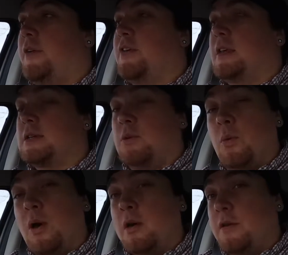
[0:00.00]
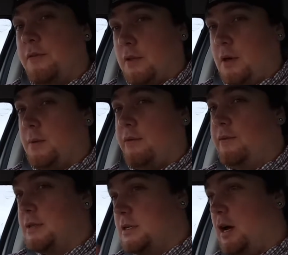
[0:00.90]
think that's going to work for the comic,
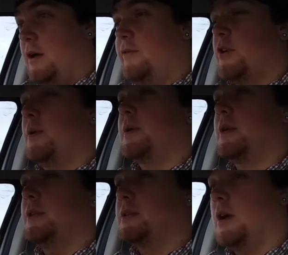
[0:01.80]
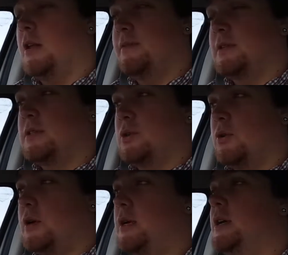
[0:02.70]
for the style of the comic and the style of the
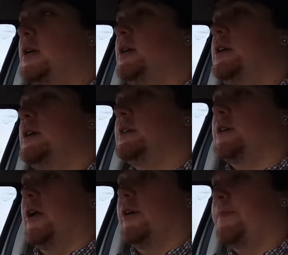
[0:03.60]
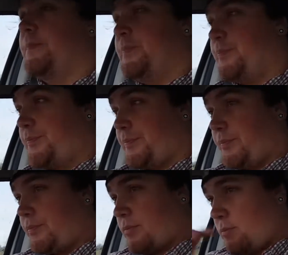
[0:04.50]
story. So
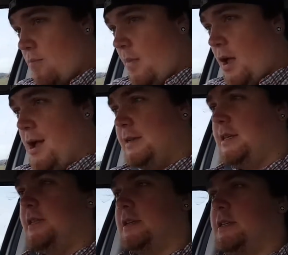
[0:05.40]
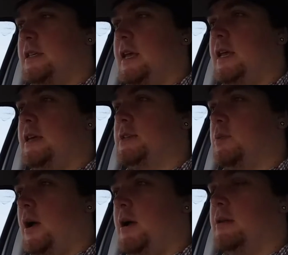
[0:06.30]
I sent that to Lee as
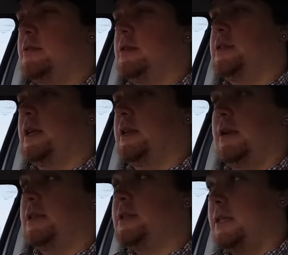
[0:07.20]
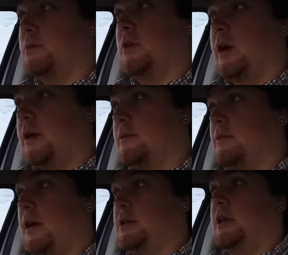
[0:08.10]
well and said, yeah, this is what I
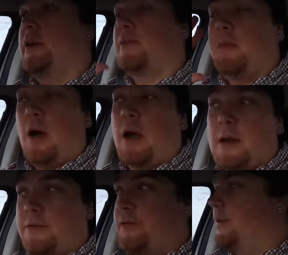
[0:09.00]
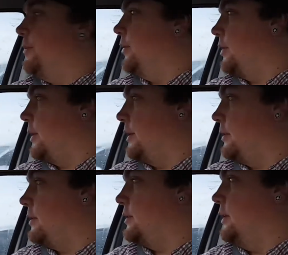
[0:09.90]
actually have in mind for the book
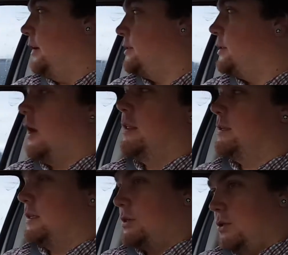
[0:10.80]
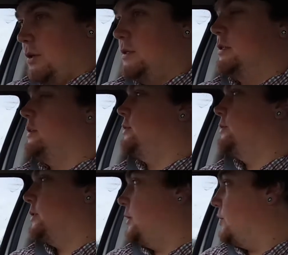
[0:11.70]
and, you know, stylistic choice, etc.,
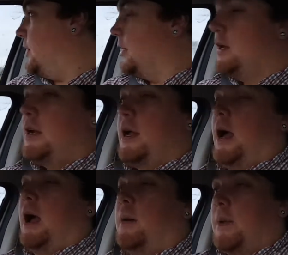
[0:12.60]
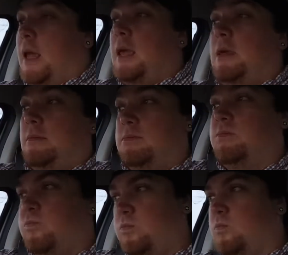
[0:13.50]
etc. And he
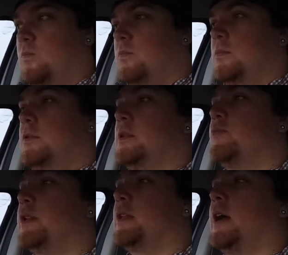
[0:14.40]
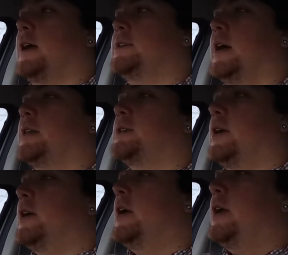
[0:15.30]
really likes that.
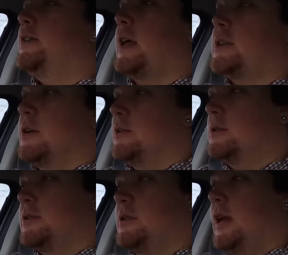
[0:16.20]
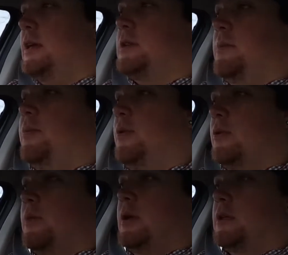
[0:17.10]
So that's good. It's good that he's on
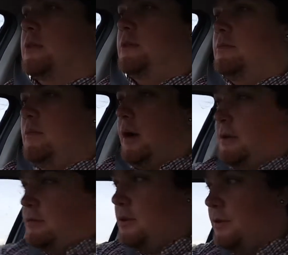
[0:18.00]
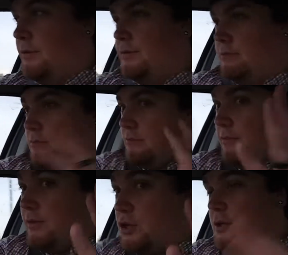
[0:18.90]
board with my sort of
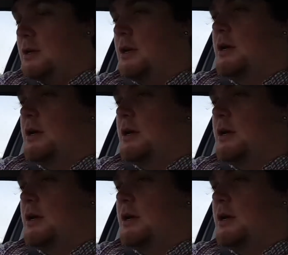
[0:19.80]
vision,